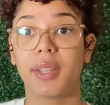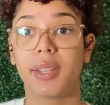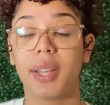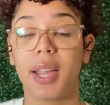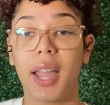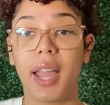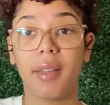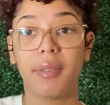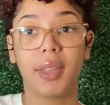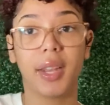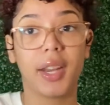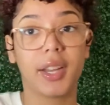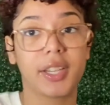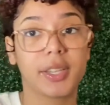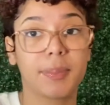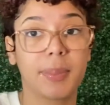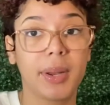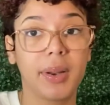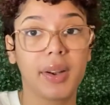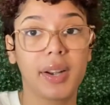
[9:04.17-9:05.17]
They had that
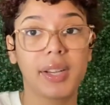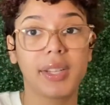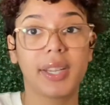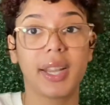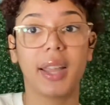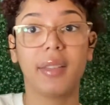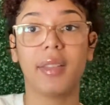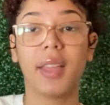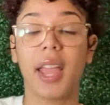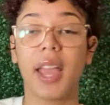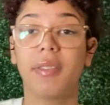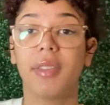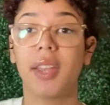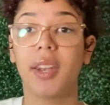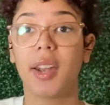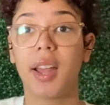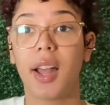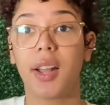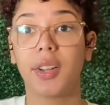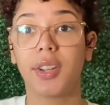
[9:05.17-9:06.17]
experience and they had that
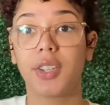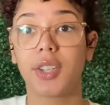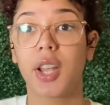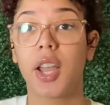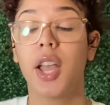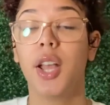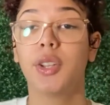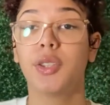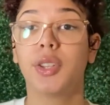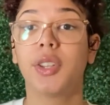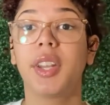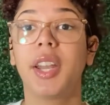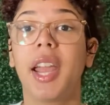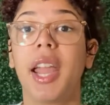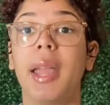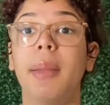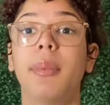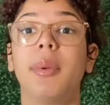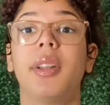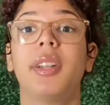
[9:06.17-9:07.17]
knowledge. So they're
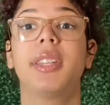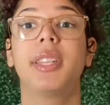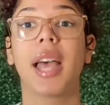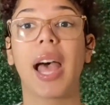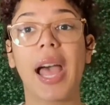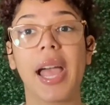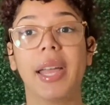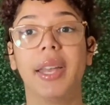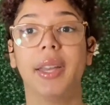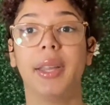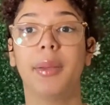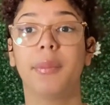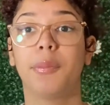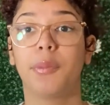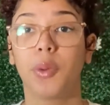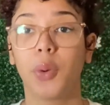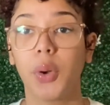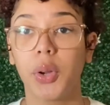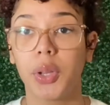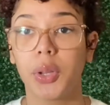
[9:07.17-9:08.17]
able to tie it in
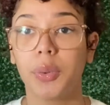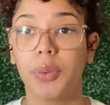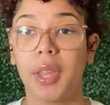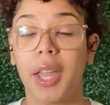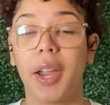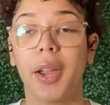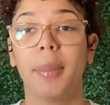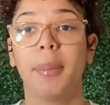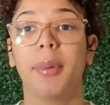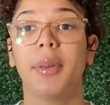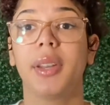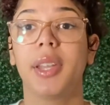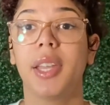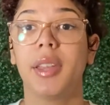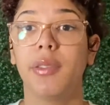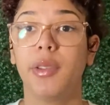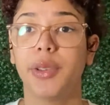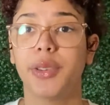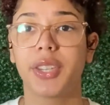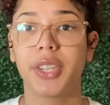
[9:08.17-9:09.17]
for you. They're able to
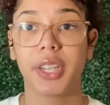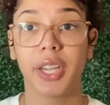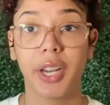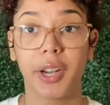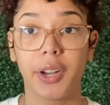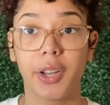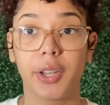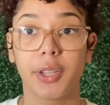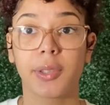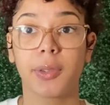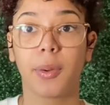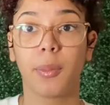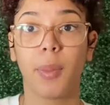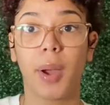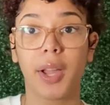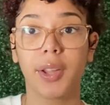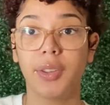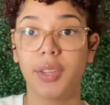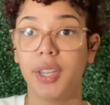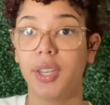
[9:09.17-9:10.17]
give you scenarios for
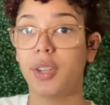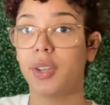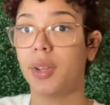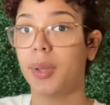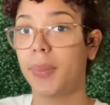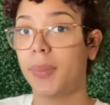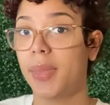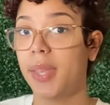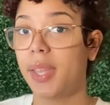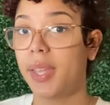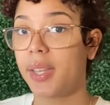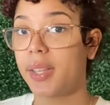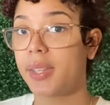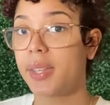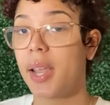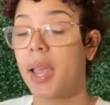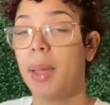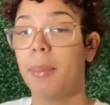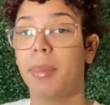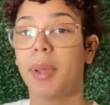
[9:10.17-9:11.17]
why you need to know this,
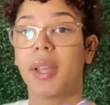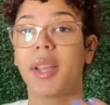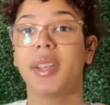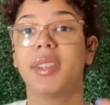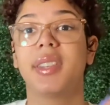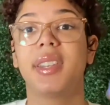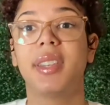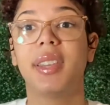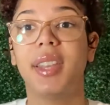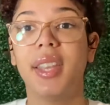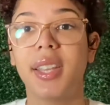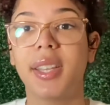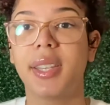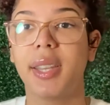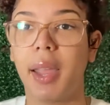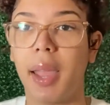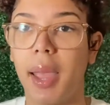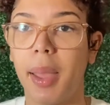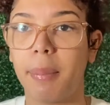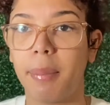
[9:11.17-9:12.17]
because this
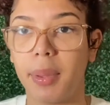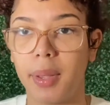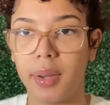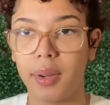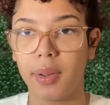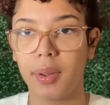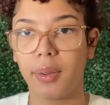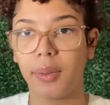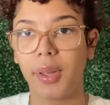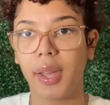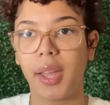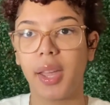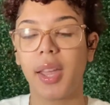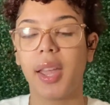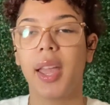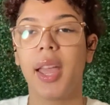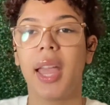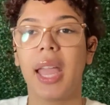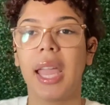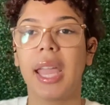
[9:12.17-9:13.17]
happened, okay?
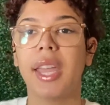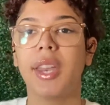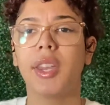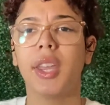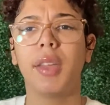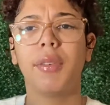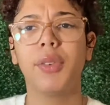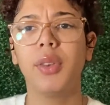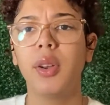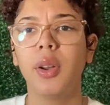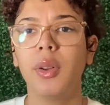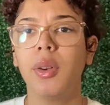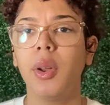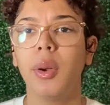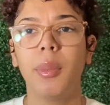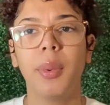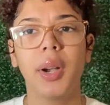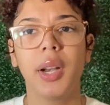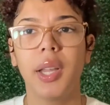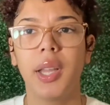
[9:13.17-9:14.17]
And if you don't
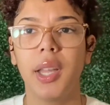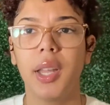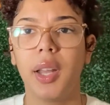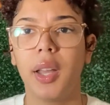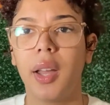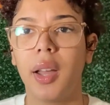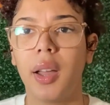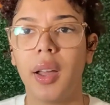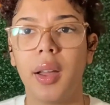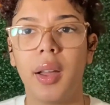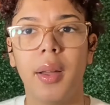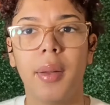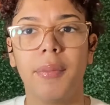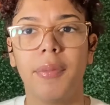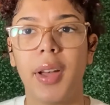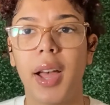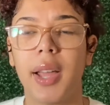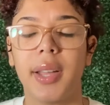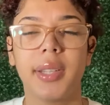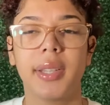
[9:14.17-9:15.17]
know where to get
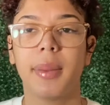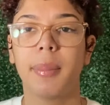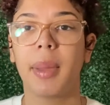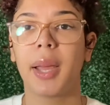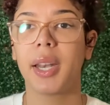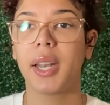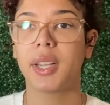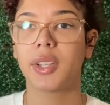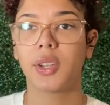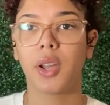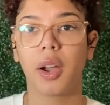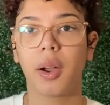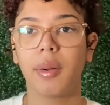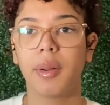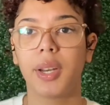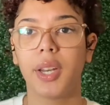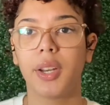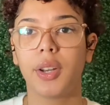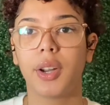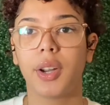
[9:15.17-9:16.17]
find somebody that's
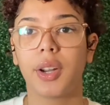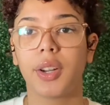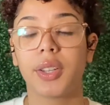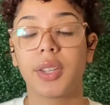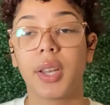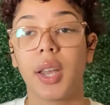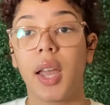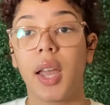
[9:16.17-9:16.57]
already a nurse,